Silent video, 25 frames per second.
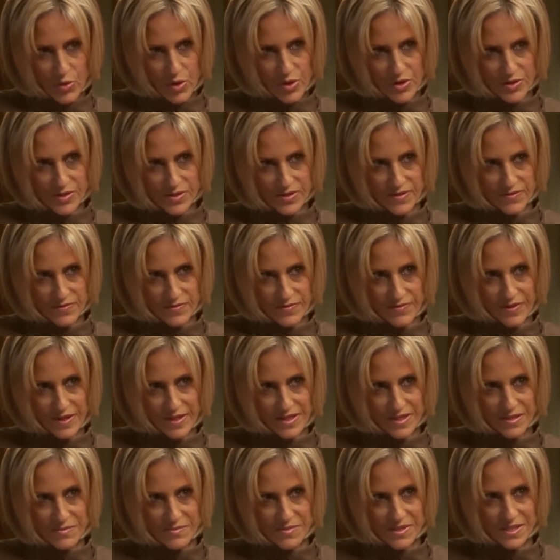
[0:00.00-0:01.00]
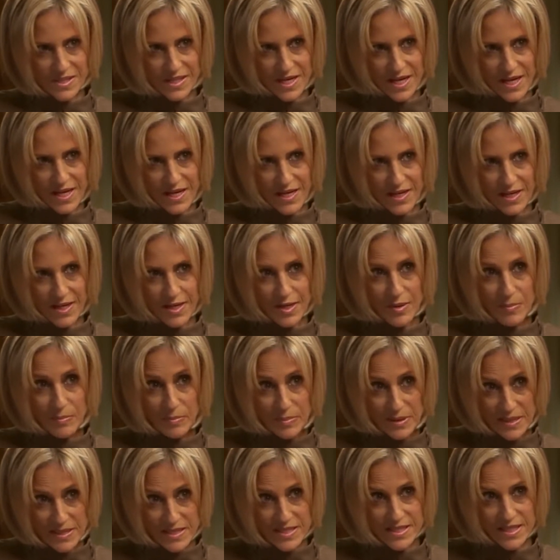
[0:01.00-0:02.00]
was, victims say,
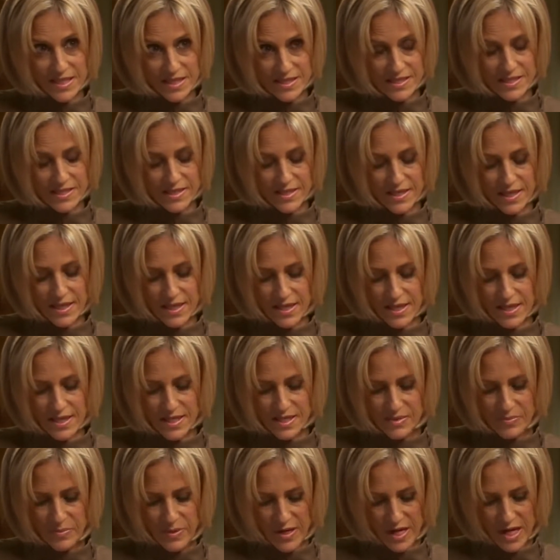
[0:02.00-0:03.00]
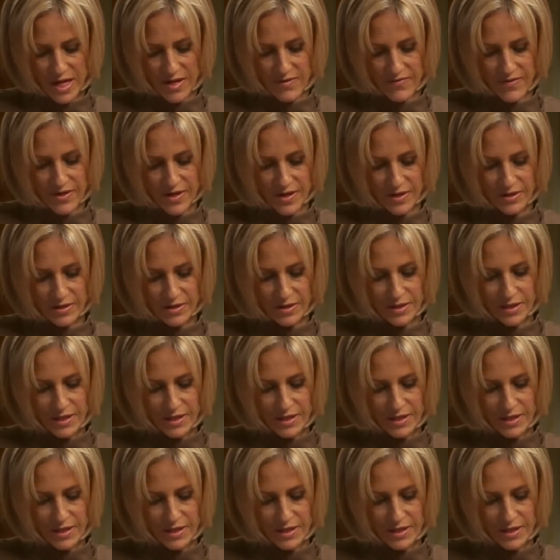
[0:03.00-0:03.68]
complicit in his behaviour.